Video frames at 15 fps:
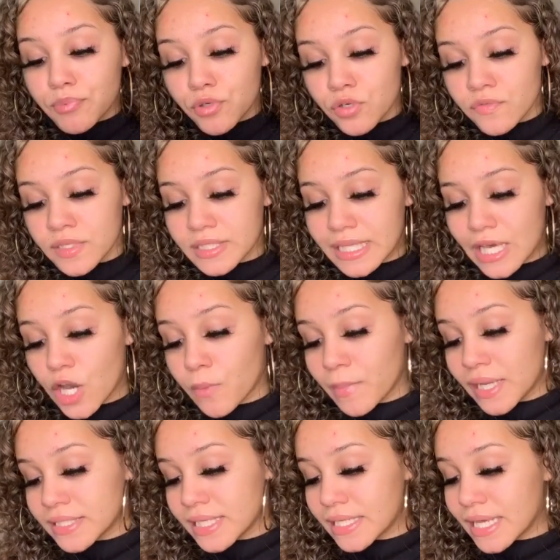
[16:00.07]
proven to help
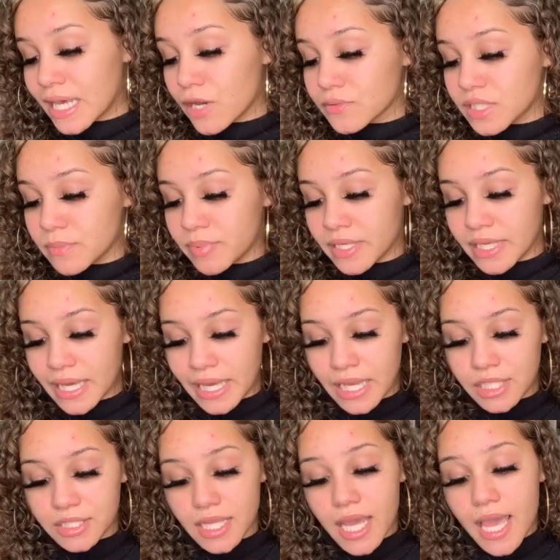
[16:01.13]
maintain a healthy
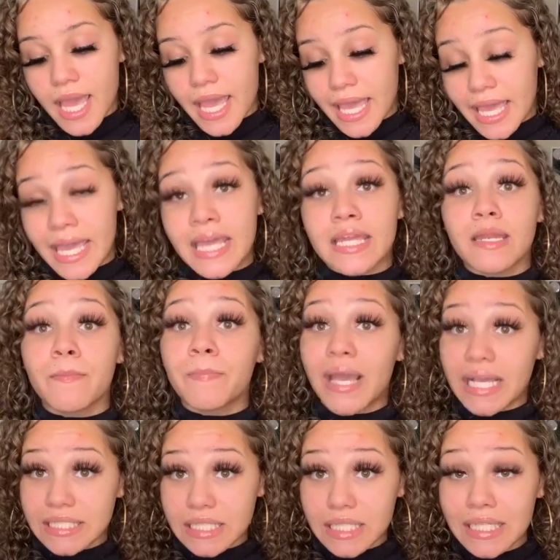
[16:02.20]
pH and
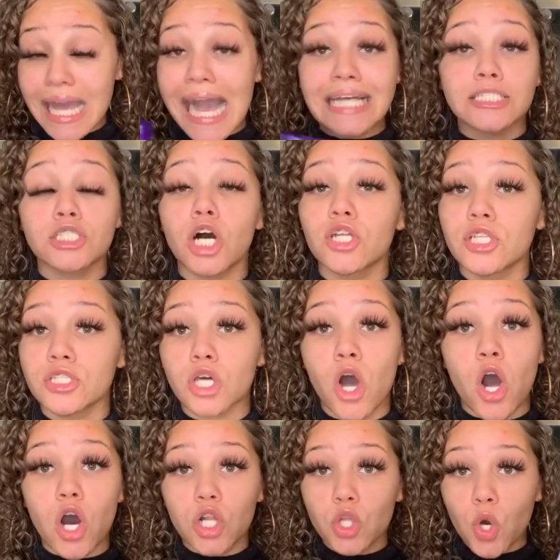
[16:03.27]
basically, I saw this
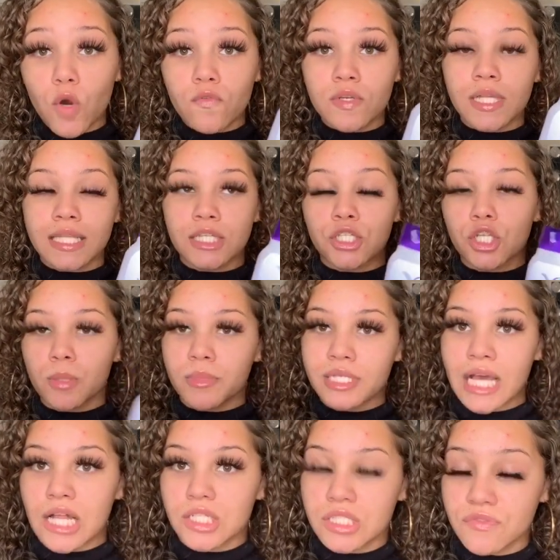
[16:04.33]
all over like the
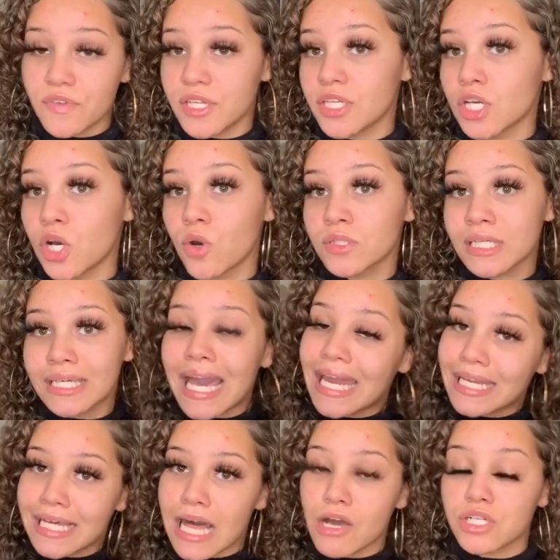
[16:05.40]
dermatologist videos and
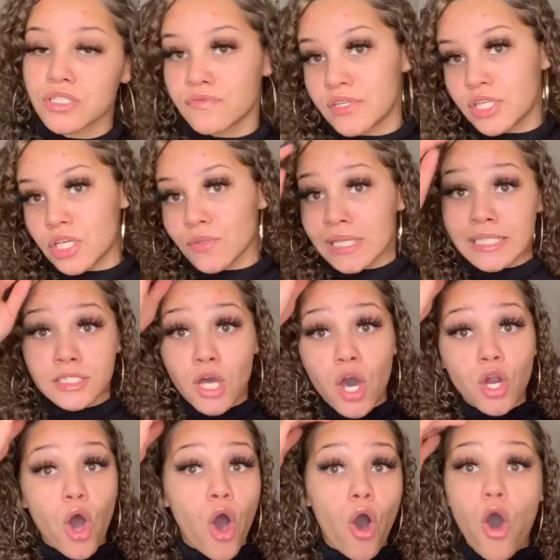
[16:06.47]
gynecologist videos. I saw
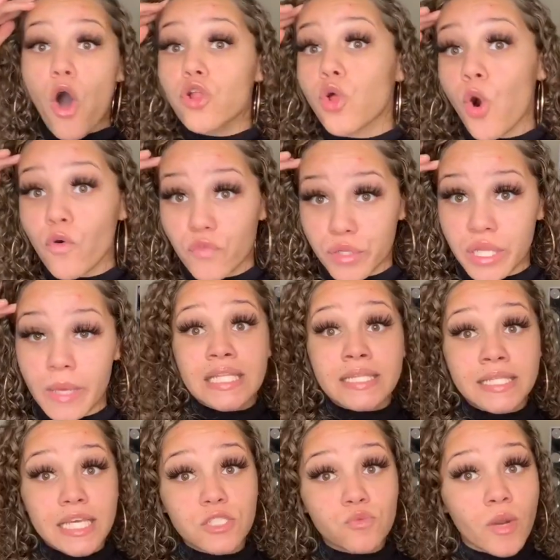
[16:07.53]
it all over them.
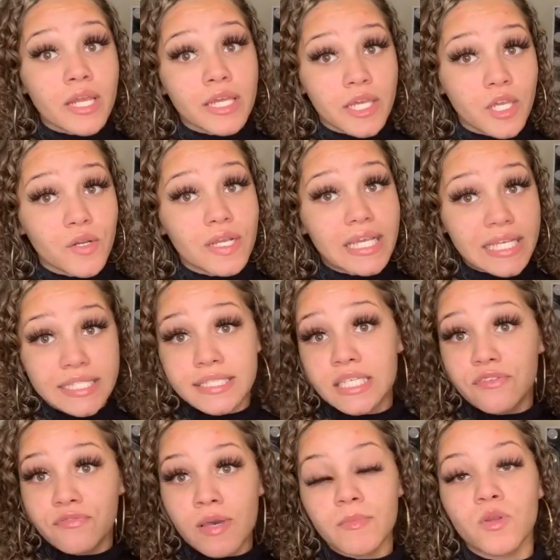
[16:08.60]
This right here is
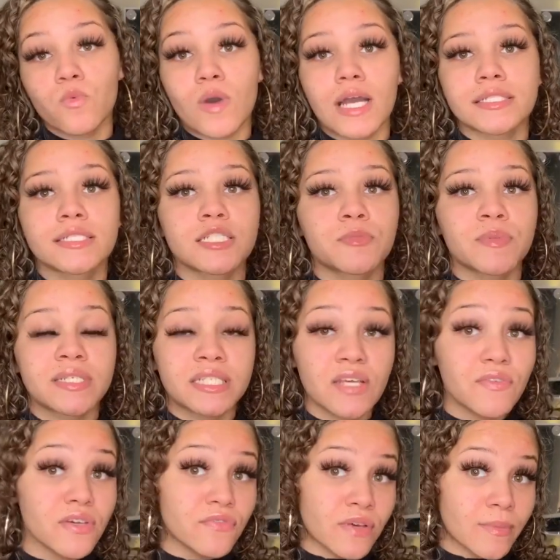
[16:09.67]
the Feminine Wash, the
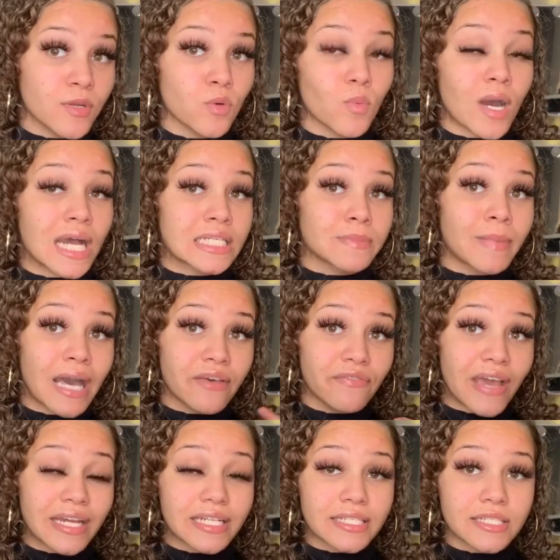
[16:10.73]
specific Feminine Wash by
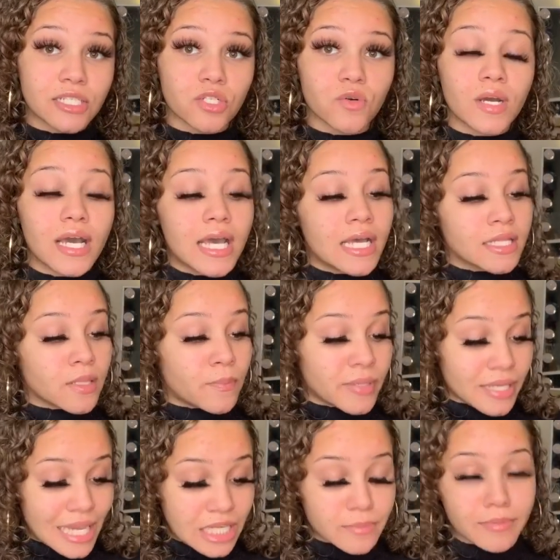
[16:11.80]
Vagisil, the
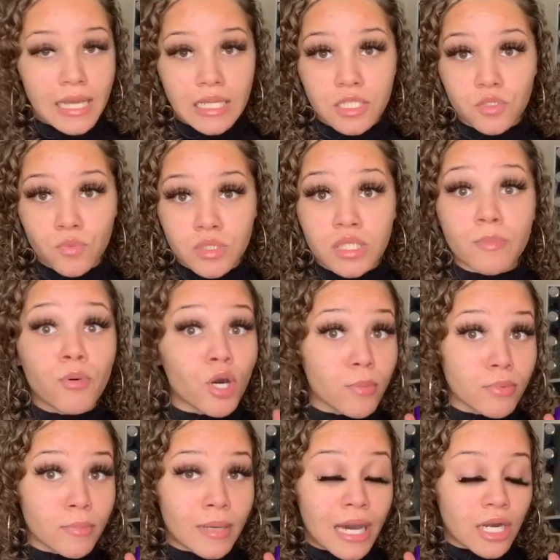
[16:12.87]
pH balance one, the
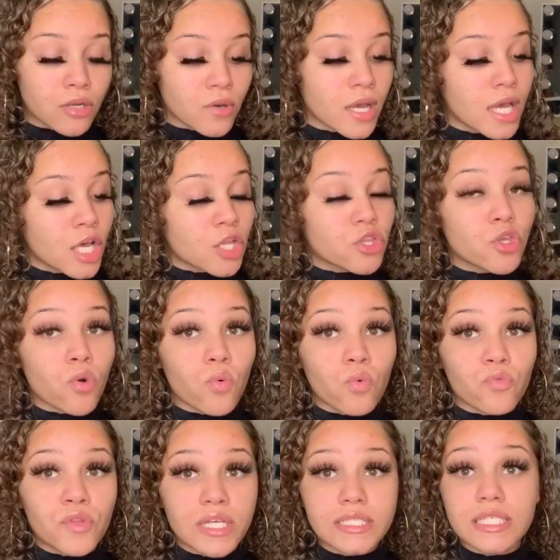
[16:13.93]
purple bottle. The,
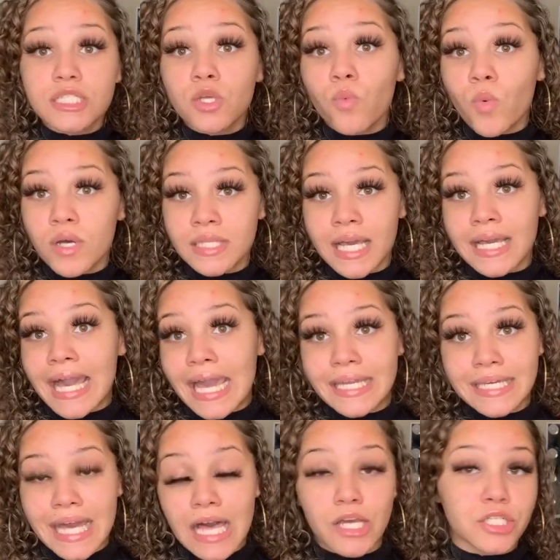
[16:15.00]
this is the one that
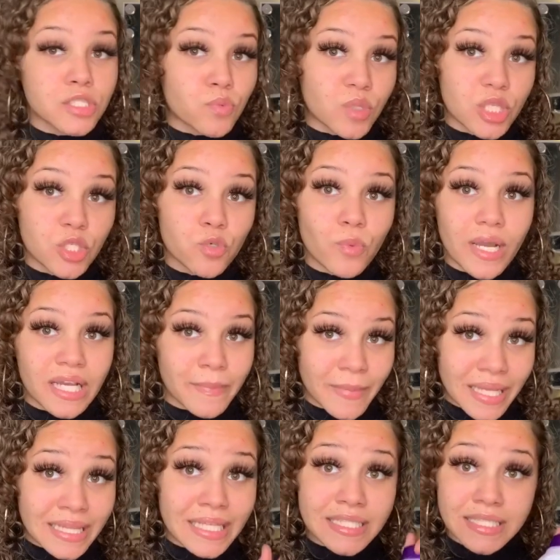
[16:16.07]
gynecologists really do
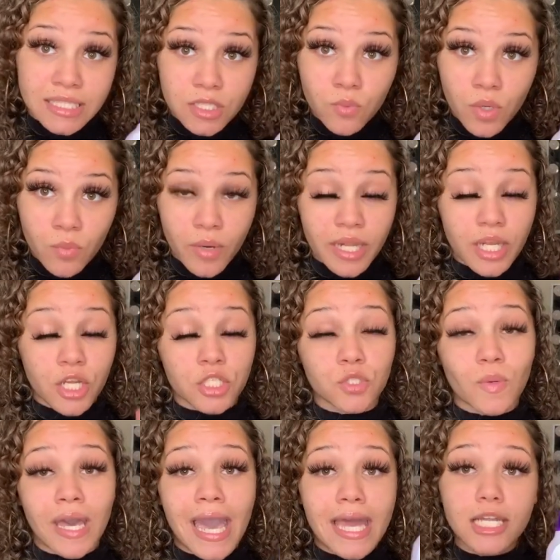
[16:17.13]
recommend. This is the one right here.
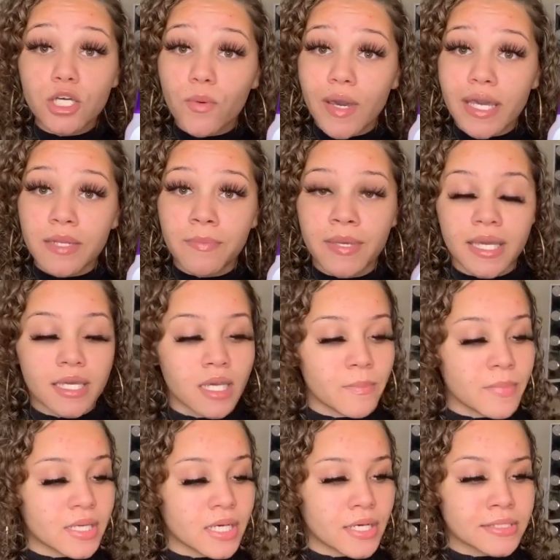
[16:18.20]
So I had to go ahead and pick it up
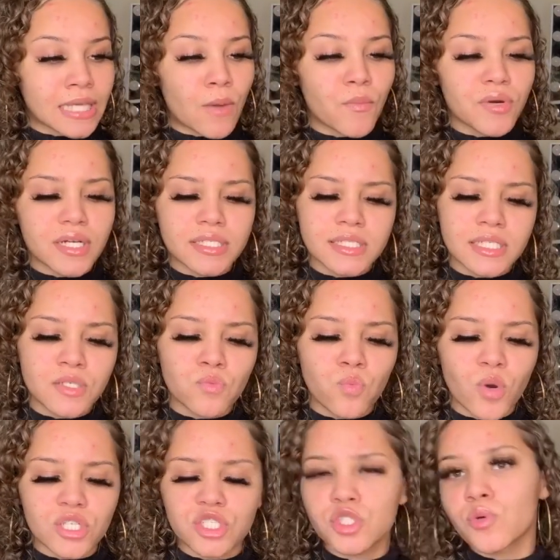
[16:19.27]
because I want to see
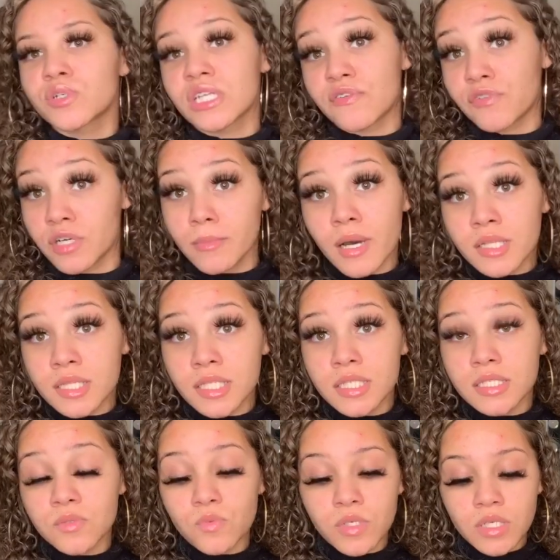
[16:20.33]
what's so different about
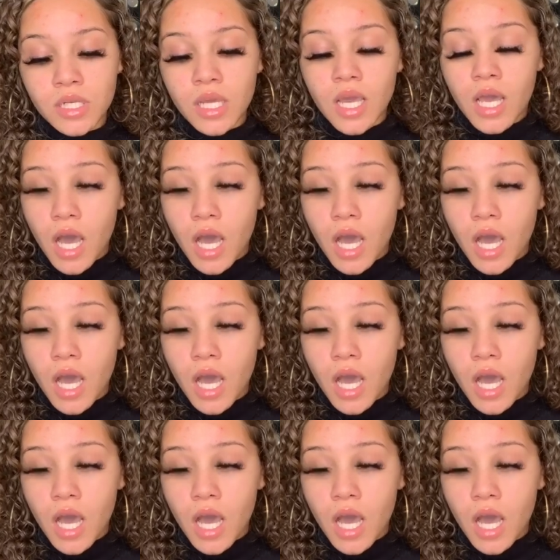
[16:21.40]
this one.